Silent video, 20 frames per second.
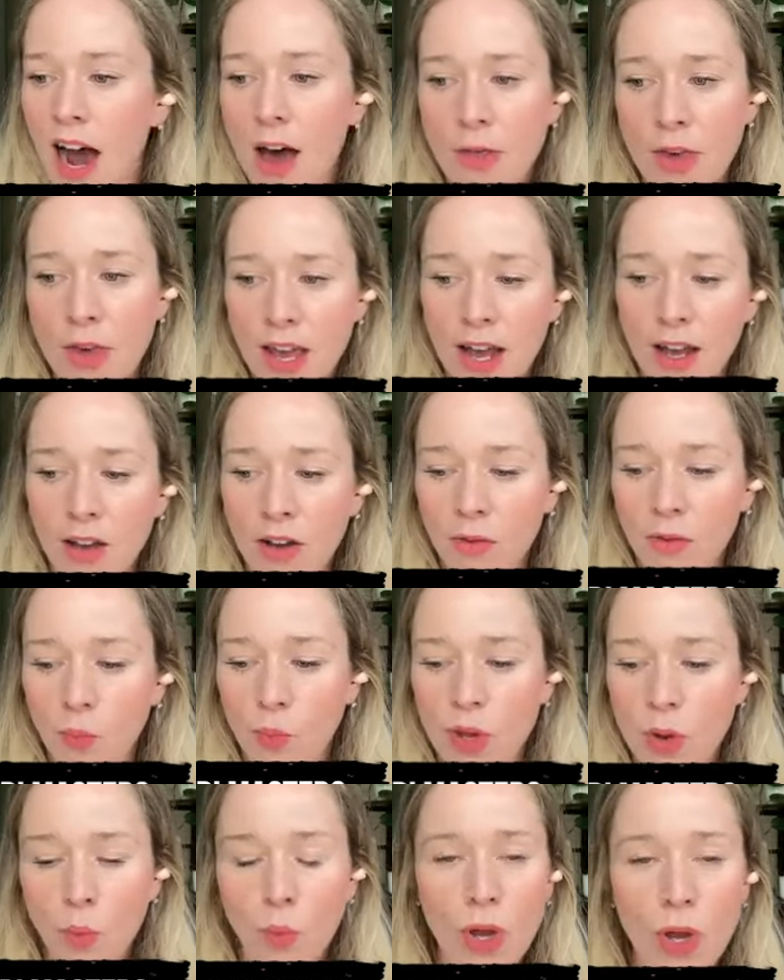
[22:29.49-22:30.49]
I think
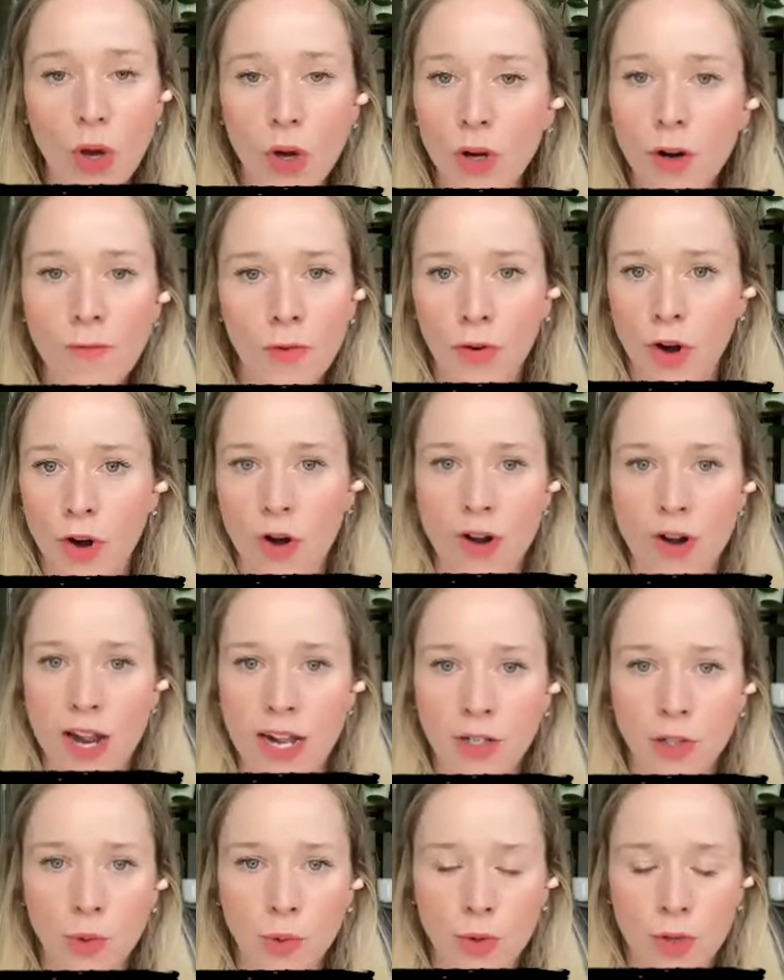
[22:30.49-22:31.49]
we could have
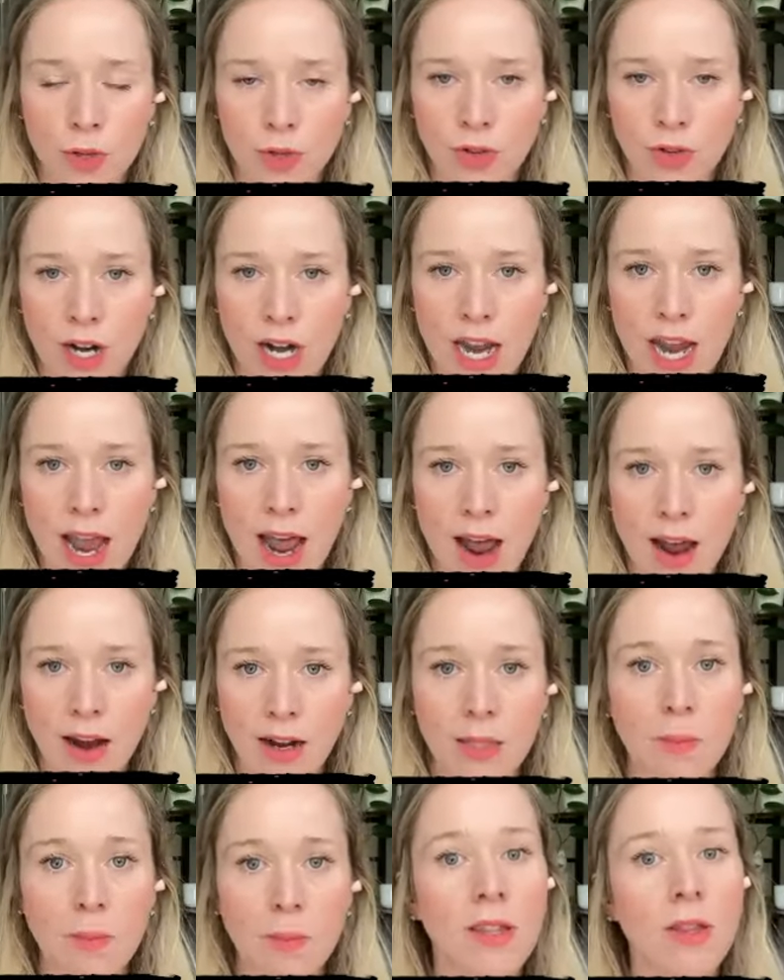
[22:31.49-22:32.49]
grown at 2 or
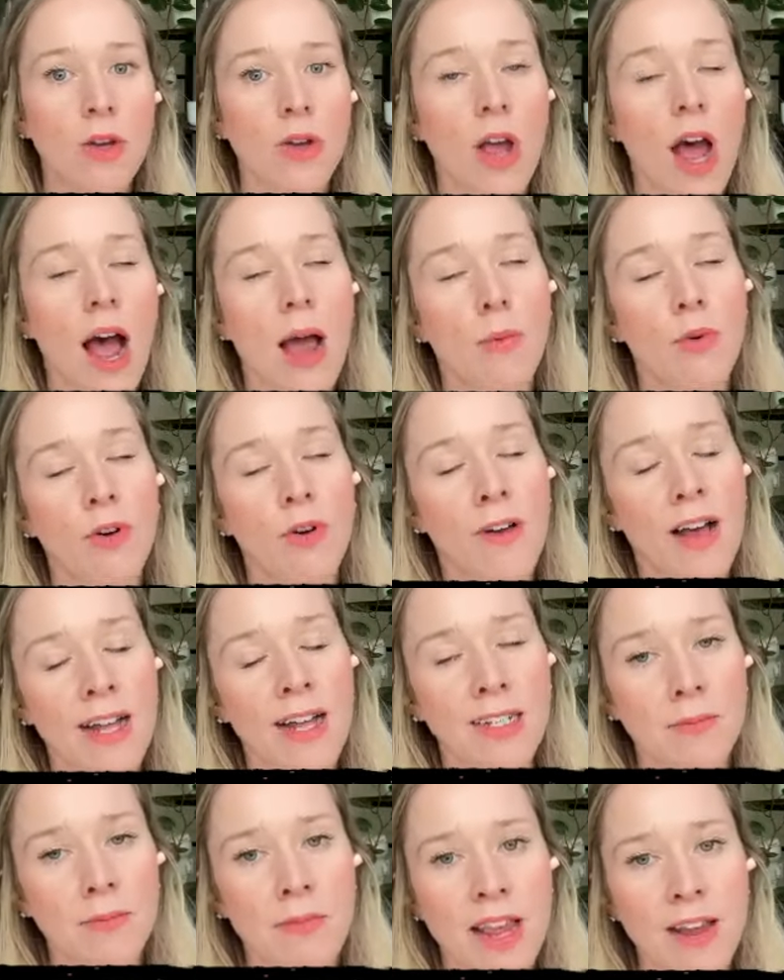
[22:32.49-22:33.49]
3x, but I would have
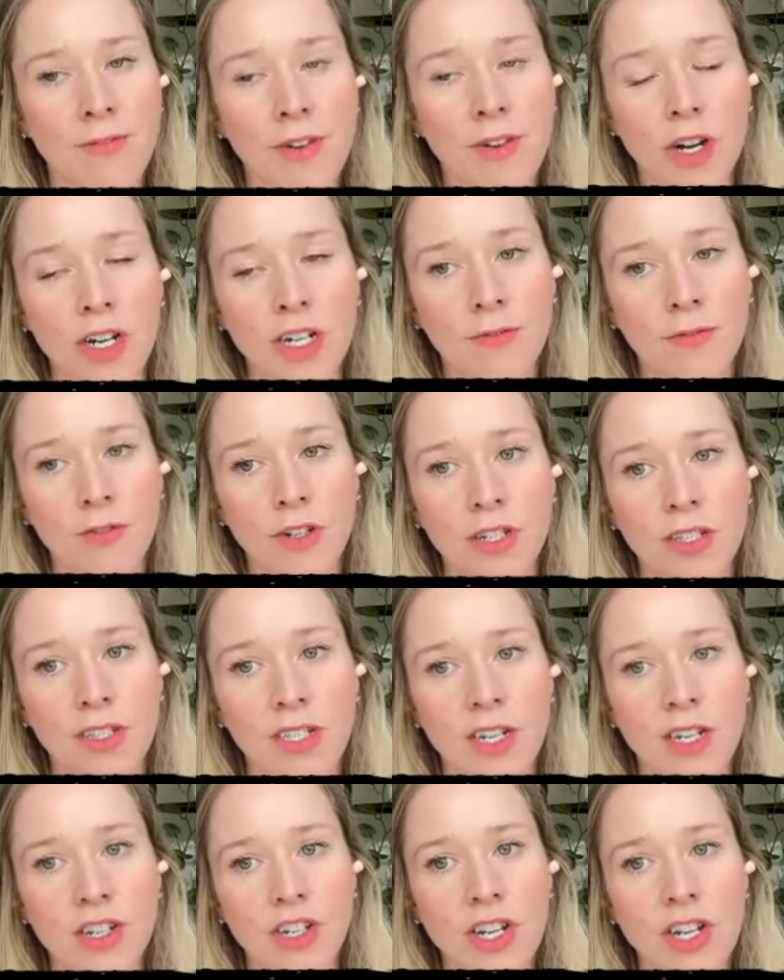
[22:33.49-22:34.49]
had to make very different
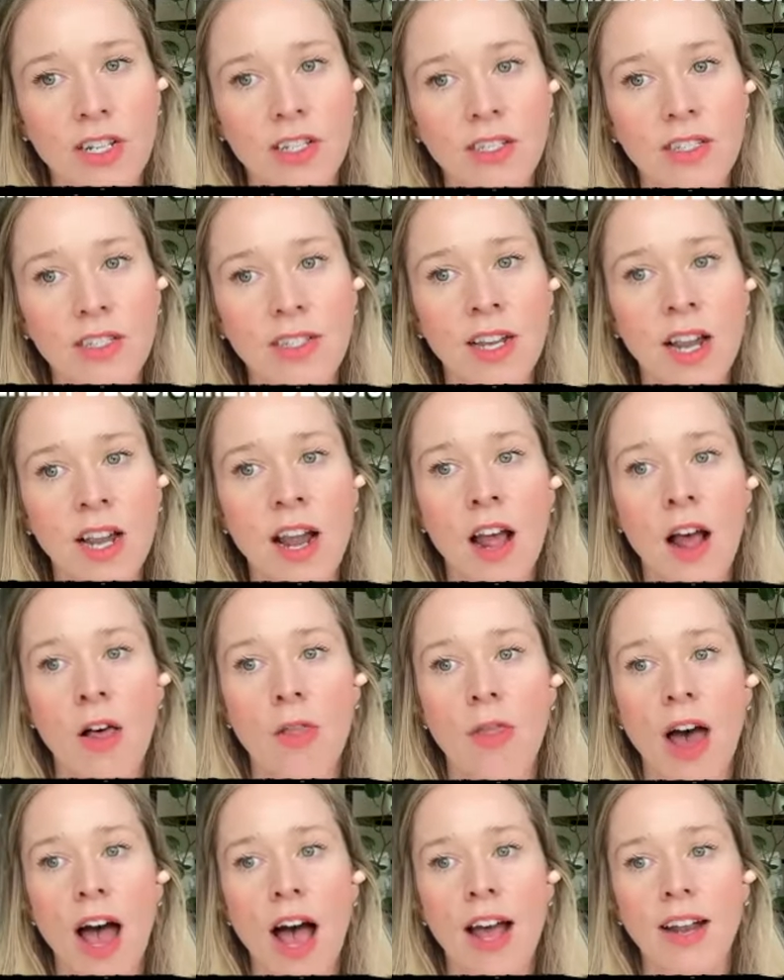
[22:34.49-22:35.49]
decisions
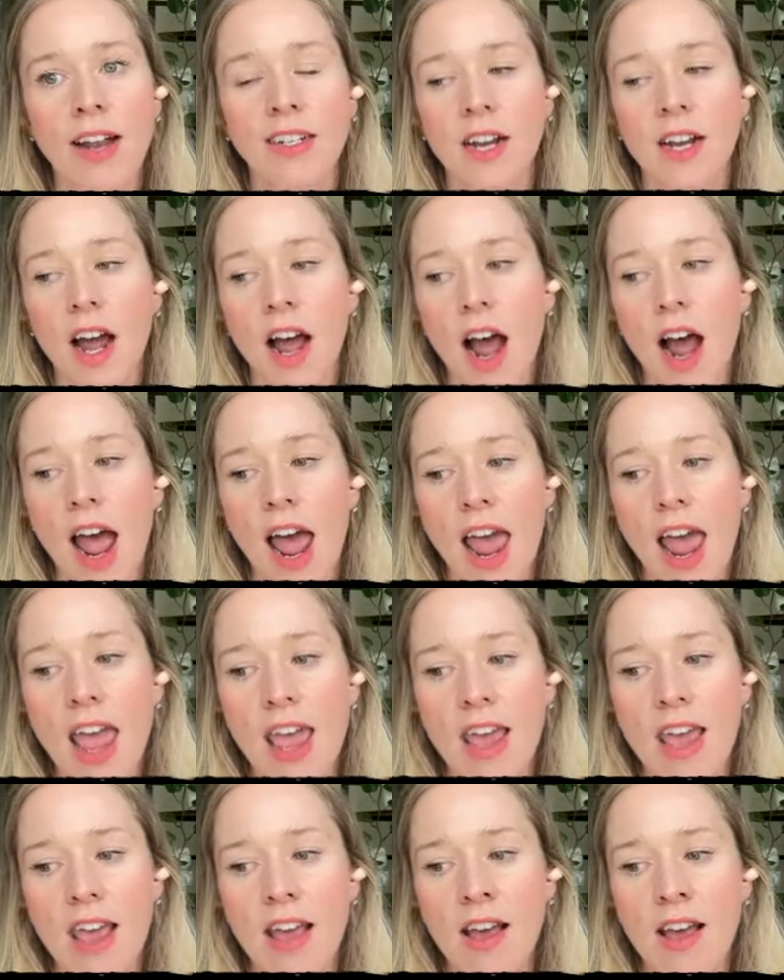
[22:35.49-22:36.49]
that
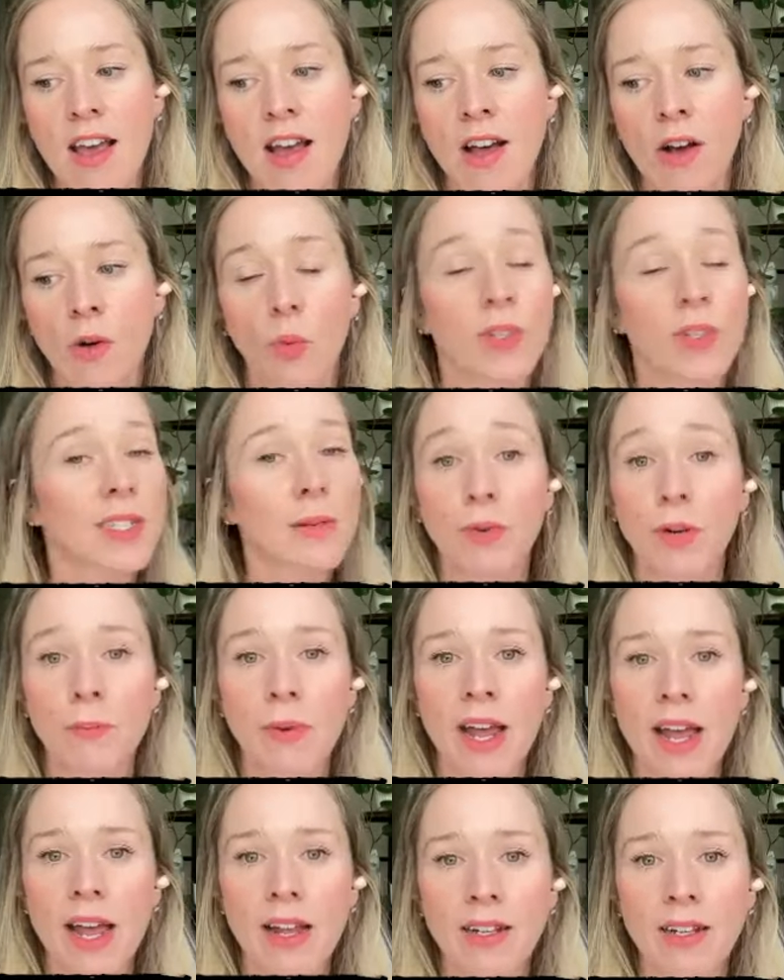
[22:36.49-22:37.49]
I wasn't
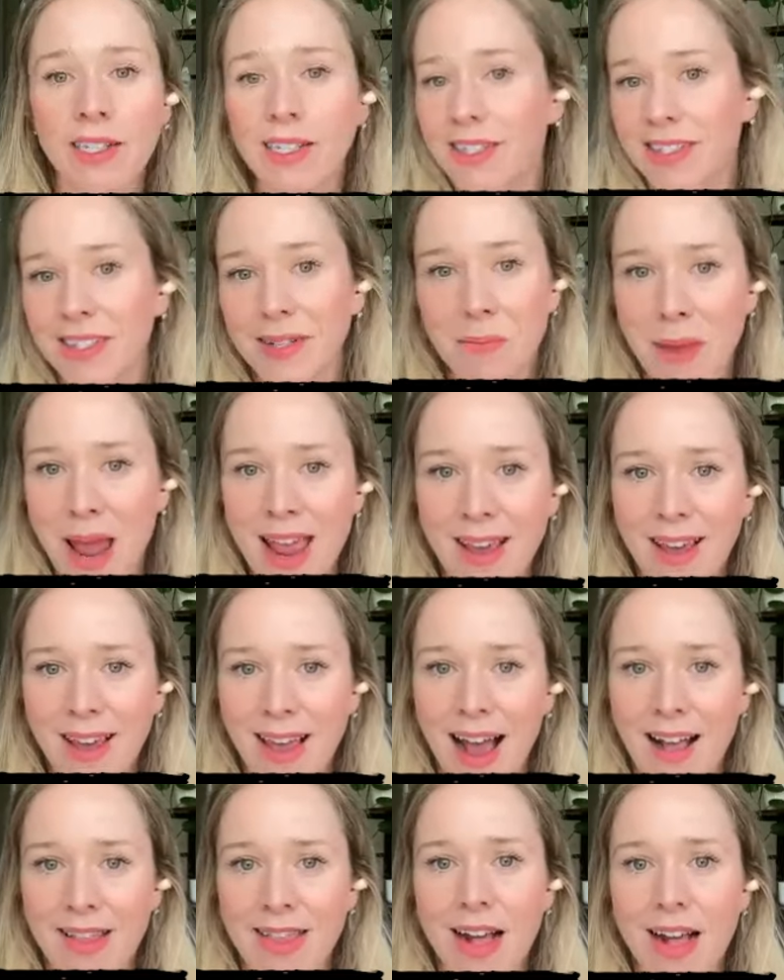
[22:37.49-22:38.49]
prepared to
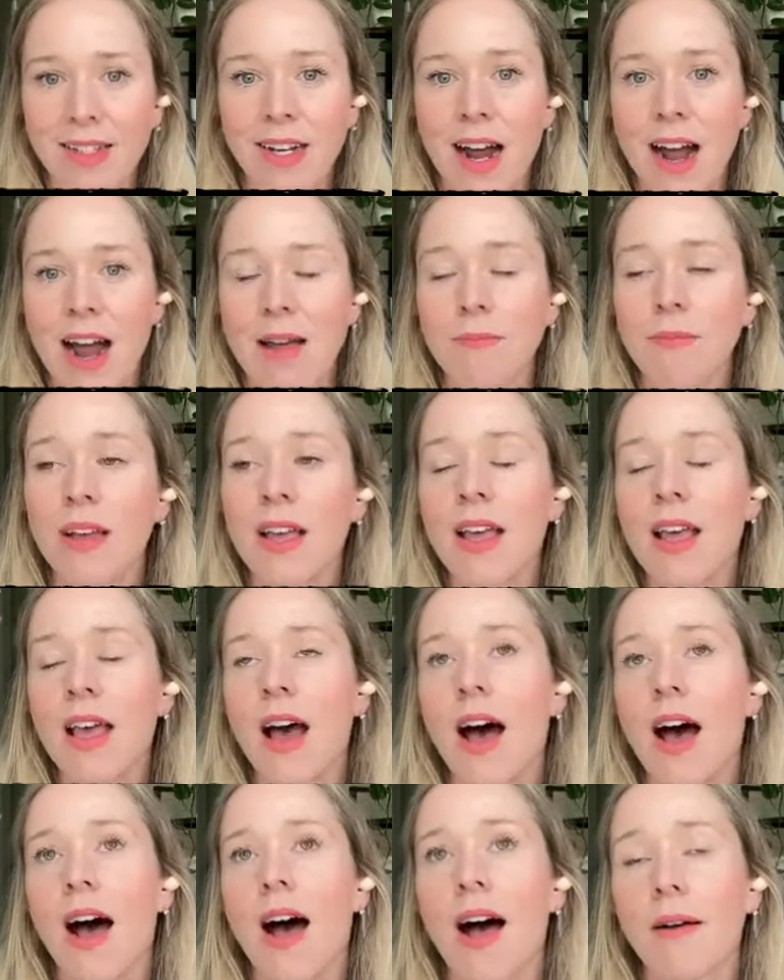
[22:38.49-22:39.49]
make at that time.
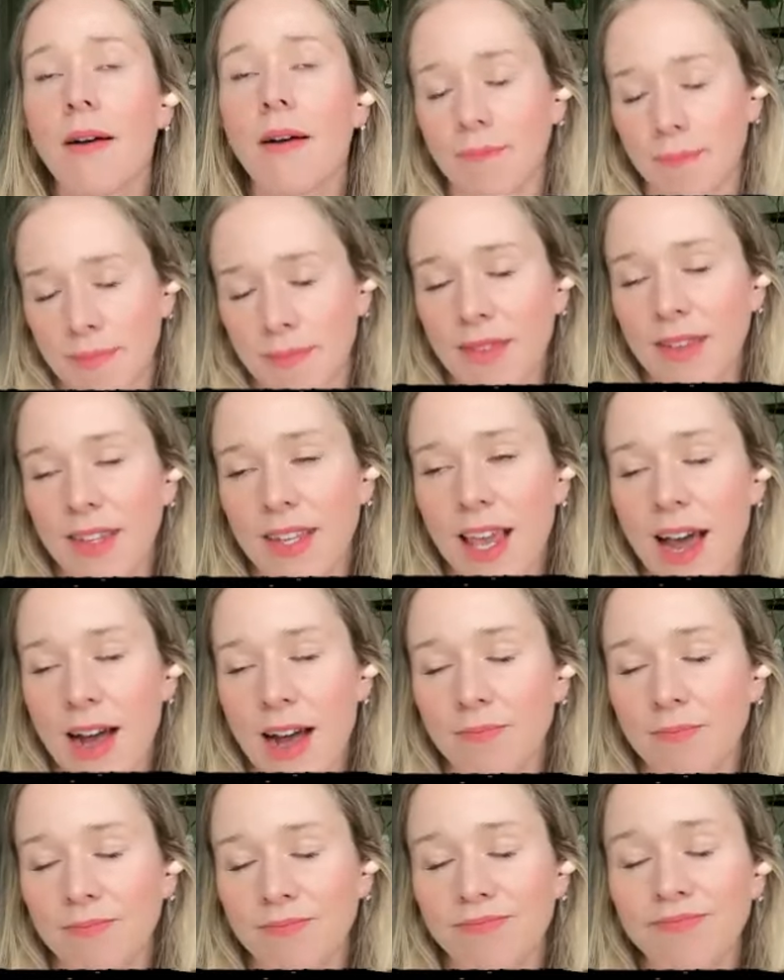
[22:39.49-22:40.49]

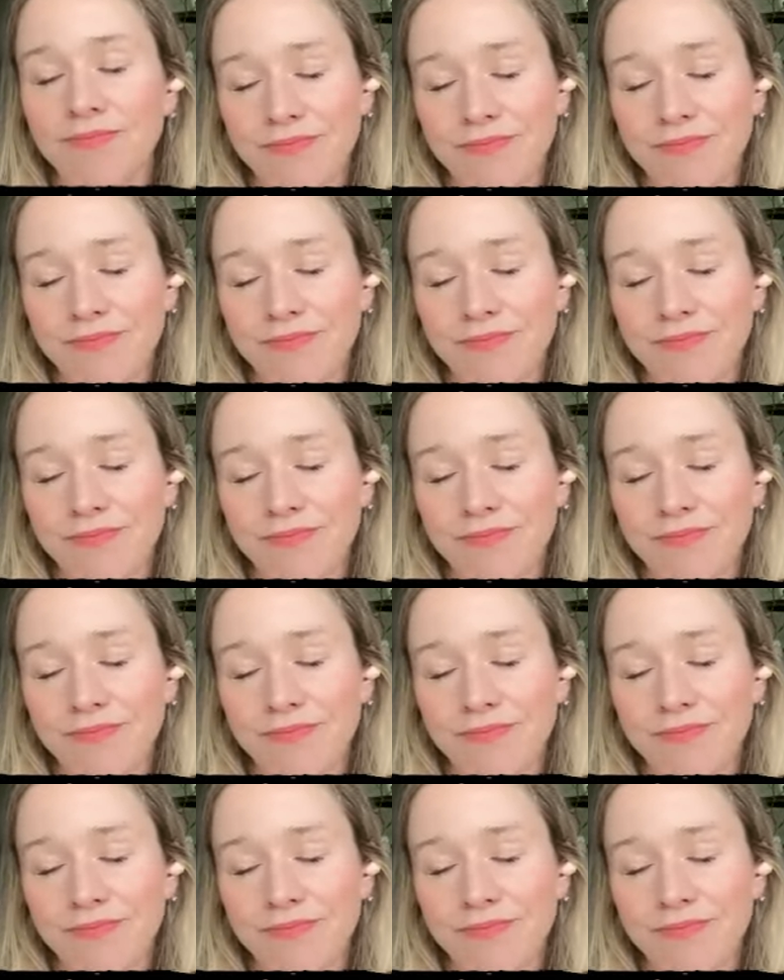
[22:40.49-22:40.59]
Yeah.